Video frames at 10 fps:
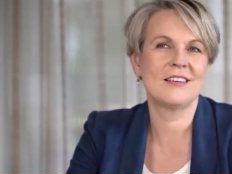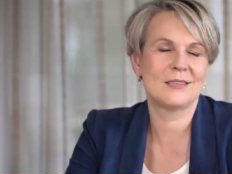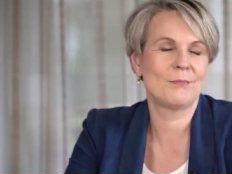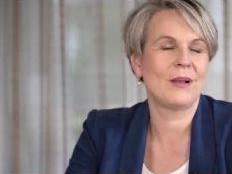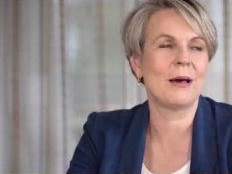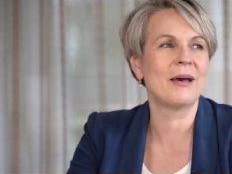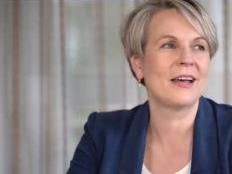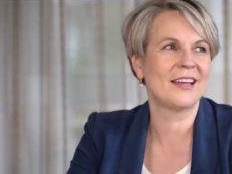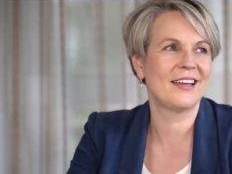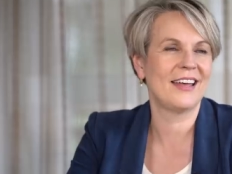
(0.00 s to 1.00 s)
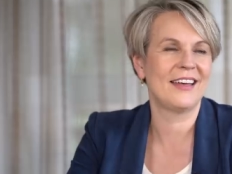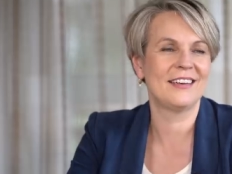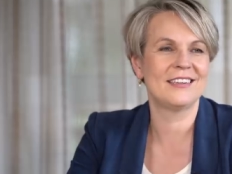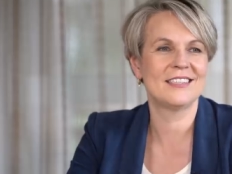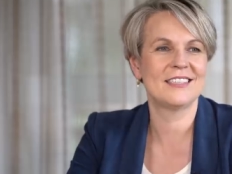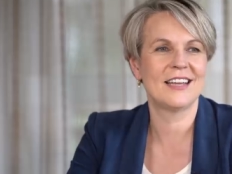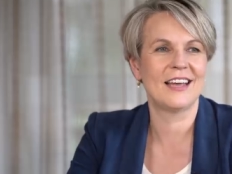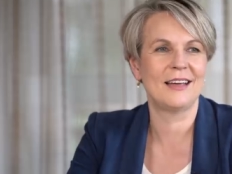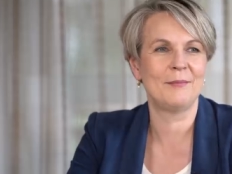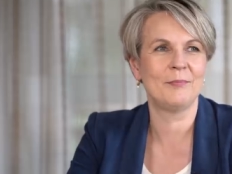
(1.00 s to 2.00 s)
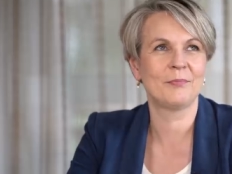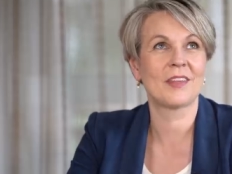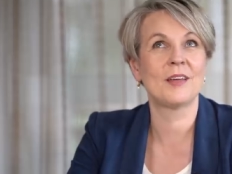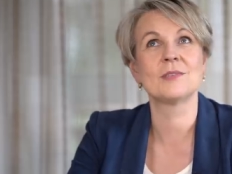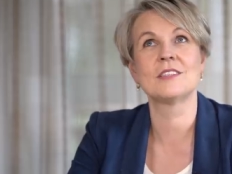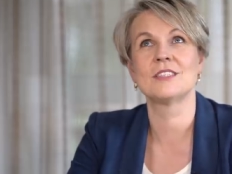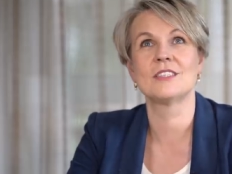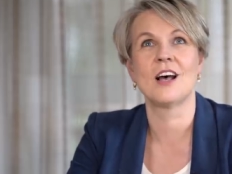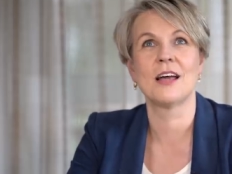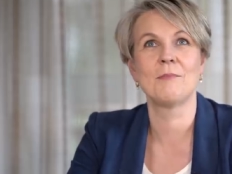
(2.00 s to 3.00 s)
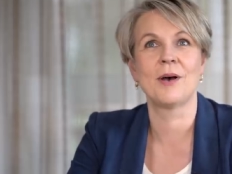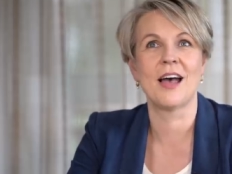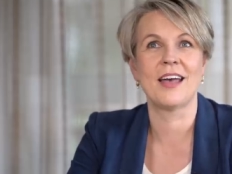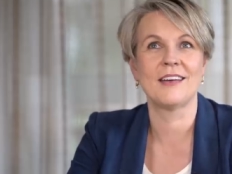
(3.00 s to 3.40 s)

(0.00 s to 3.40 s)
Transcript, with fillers: He's a plumber, and um, it was designed by